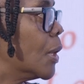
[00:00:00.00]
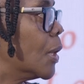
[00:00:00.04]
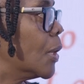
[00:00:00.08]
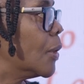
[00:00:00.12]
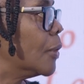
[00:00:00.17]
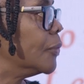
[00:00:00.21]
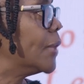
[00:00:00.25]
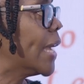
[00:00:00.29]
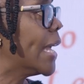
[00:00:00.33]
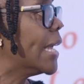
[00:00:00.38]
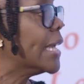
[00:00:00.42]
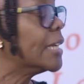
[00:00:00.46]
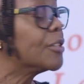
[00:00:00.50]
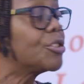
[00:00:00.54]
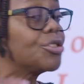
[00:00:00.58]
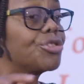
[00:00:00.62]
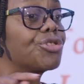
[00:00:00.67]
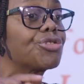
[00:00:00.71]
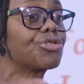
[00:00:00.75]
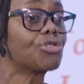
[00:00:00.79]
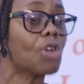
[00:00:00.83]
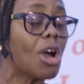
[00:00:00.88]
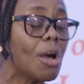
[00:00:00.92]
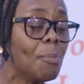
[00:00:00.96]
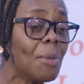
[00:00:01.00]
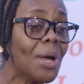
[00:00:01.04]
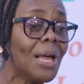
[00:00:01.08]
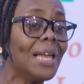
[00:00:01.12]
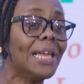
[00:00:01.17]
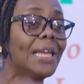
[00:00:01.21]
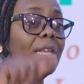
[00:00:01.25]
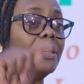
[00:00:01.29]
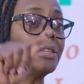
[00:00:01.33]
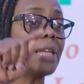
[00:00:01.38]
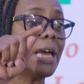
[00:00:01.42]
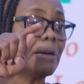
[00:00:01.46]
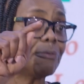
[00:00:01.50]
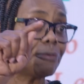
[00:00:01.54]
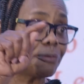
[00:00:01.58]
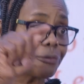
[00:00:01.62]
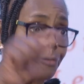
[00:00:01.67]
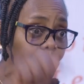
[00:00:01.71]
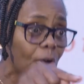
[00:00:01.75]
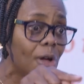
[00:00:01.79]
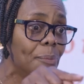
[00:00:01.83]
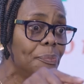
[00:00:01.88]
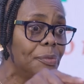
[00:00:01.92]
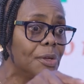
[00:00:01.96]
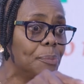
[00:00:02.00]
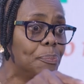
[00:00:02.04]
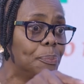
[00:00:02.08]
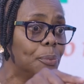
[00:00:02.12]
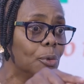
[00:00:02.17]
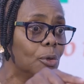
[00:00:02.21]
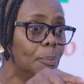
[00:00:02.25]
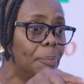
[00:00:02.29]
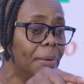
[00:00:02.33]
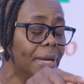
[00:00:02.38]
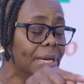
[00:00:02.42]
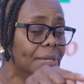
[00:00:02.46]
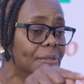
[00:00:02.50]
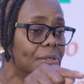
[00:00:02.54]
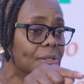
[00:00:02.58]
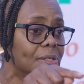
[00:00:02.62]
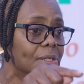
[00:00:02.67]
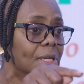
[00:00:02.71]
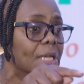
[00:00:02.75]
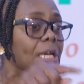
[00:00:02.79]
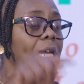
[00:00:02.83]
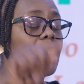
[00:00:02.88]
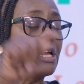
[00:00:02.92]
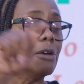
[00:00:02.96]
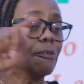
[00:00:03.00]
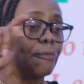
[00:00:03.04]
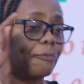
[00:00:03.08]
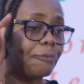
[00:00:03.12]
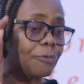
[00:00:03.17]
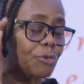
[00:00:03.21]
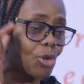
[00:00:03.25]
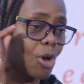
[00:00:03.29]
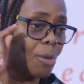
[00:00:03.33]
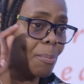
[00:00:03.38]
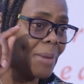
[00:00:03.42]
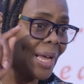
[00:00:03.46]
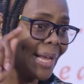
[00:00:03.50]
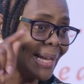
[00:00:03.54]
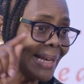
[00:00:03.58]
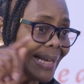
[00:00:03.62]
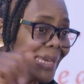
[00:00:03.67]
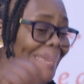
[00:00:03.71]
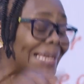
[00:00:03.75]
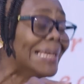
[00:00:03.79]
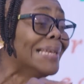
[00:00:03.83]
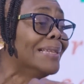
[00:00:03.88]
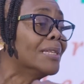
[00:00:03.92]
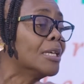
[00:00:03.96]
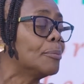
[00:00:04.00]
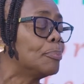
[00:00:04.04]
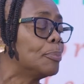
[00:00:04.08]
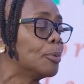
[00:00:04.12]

There is trauma in, from the pulpit, trauma in the